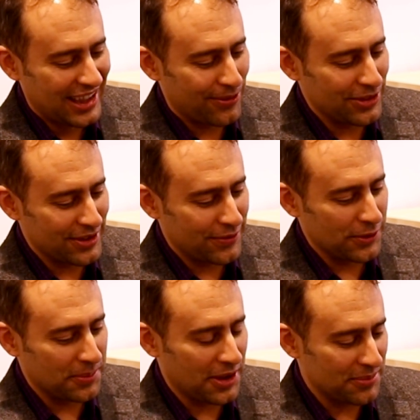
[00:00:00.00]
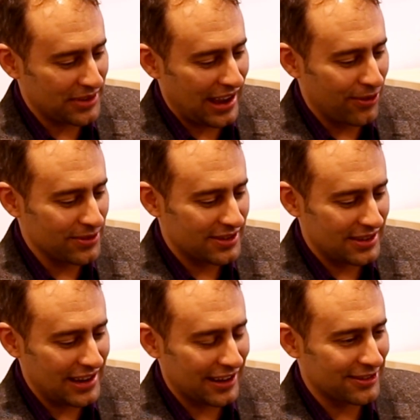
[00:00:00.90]
when the film comes out
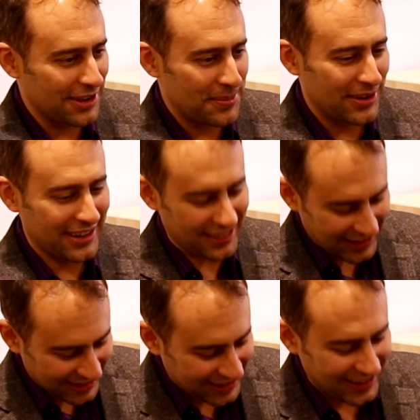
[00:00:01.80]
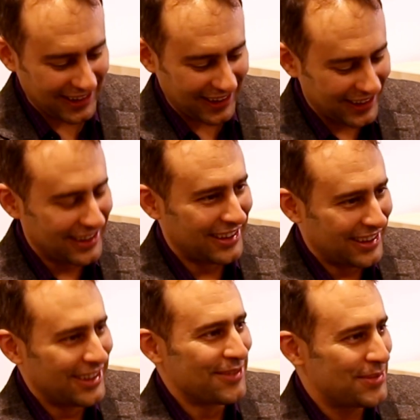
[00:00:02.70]
next summer, I think
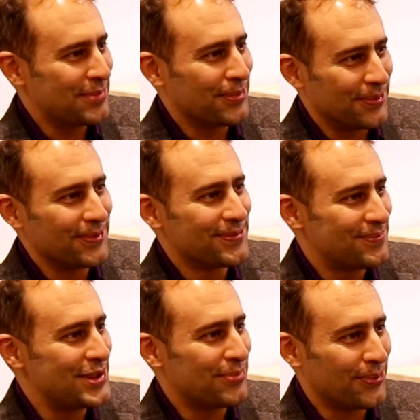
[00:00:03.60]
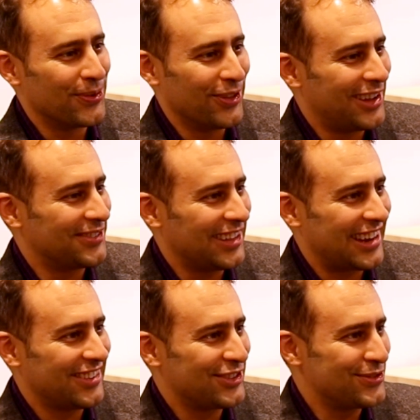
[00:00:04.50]
people will love a
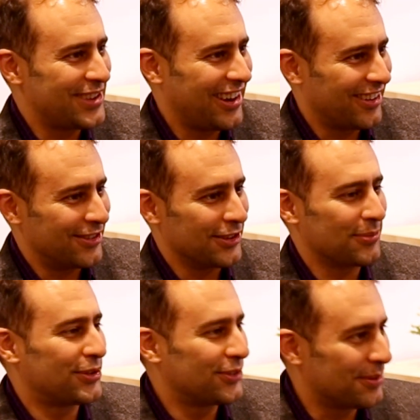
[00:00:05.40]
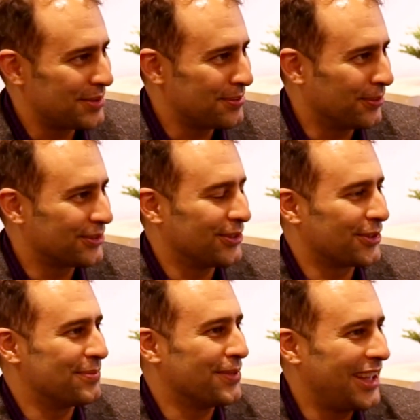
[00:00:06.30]
lot of these new characters. I'm sure some people will
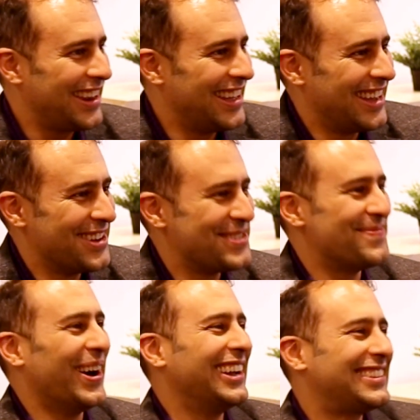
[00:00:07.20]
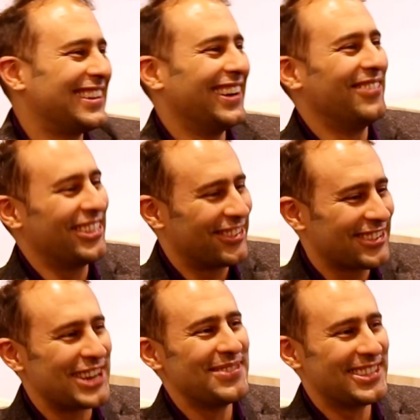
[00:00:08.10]
still complain, but
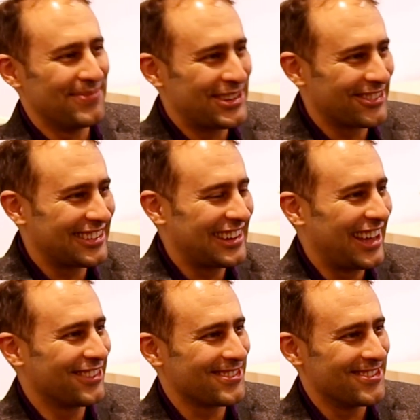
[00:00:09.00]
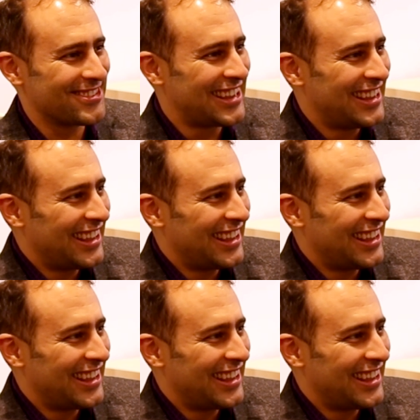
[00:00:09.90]
there's going to be some interesting dinosaurs.